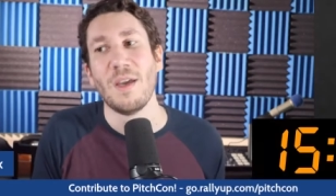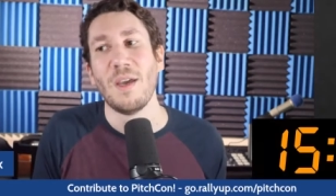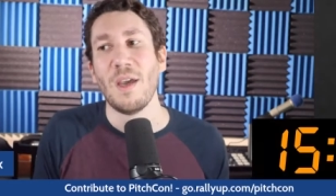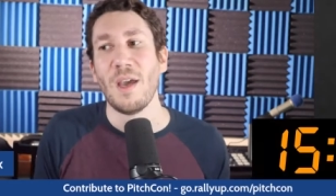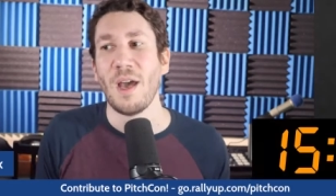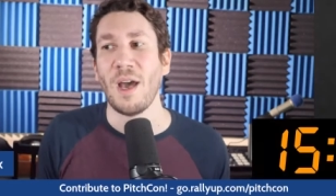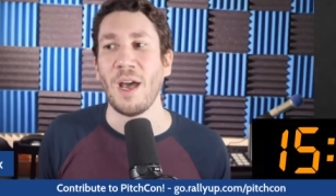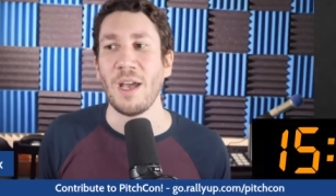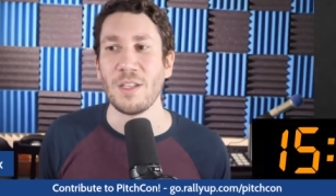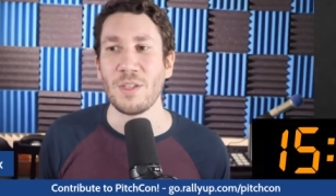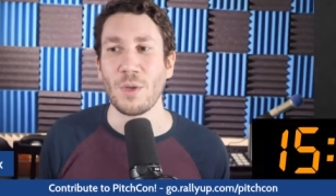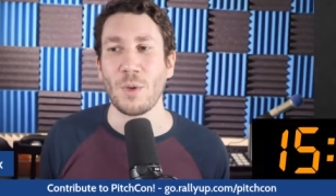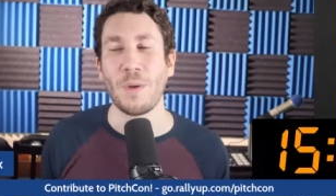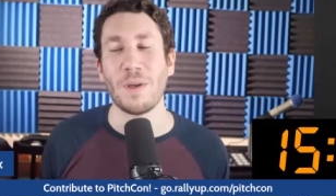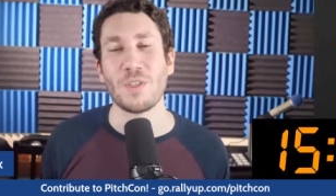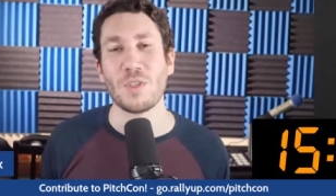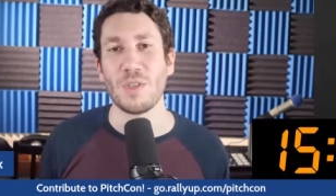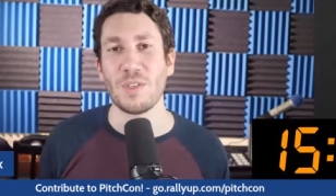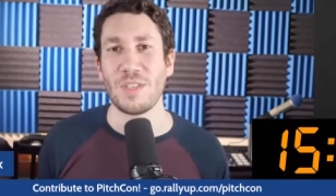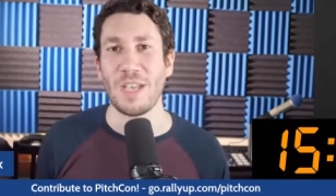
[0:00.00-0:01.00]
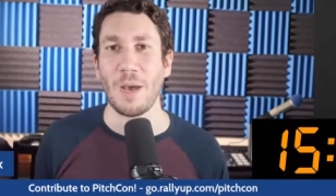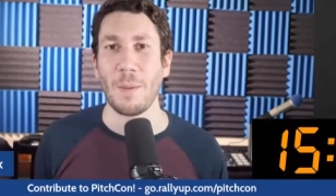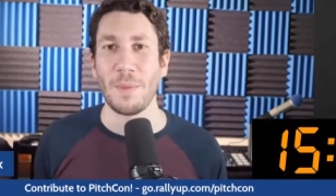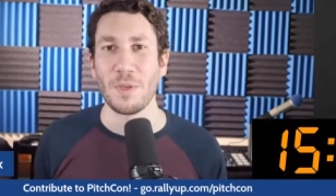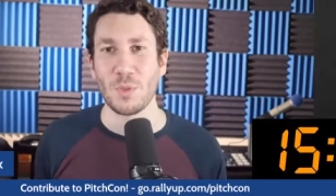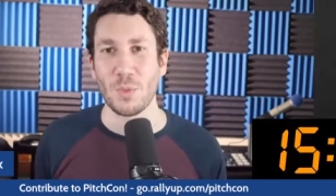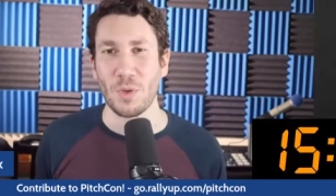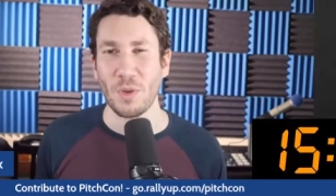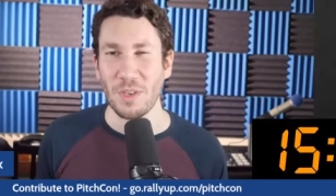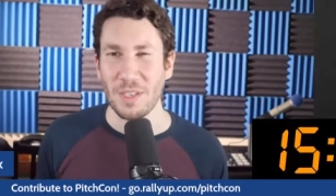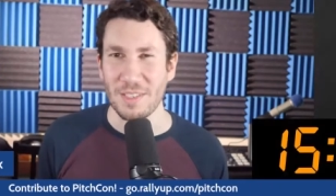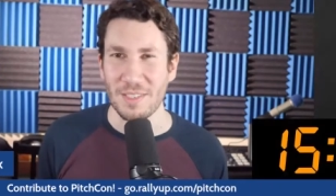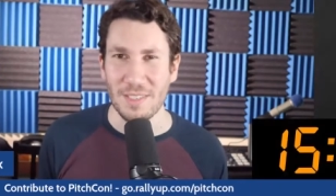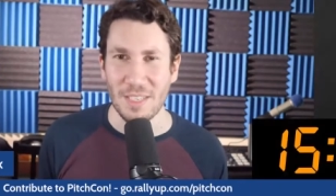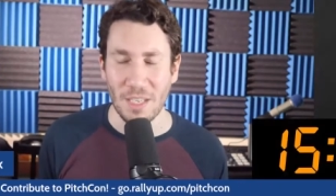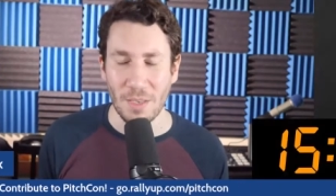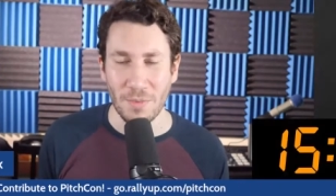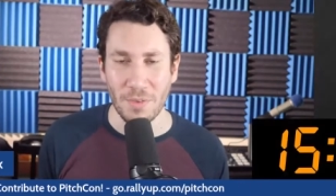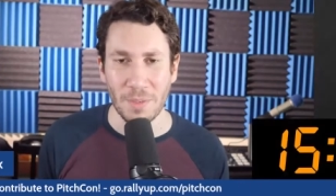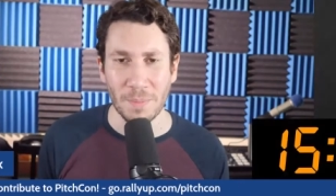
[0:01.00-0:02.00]
Uh, the question is how much we're going to see
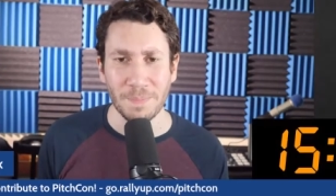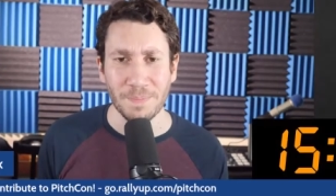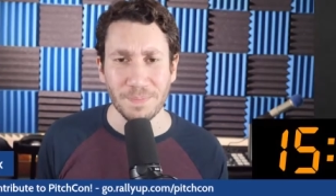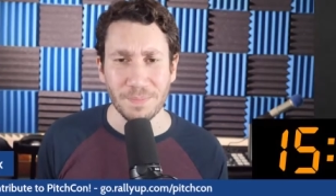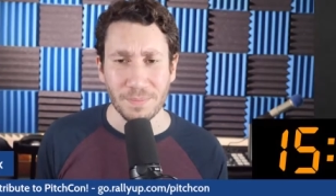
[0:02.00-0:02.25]
of him.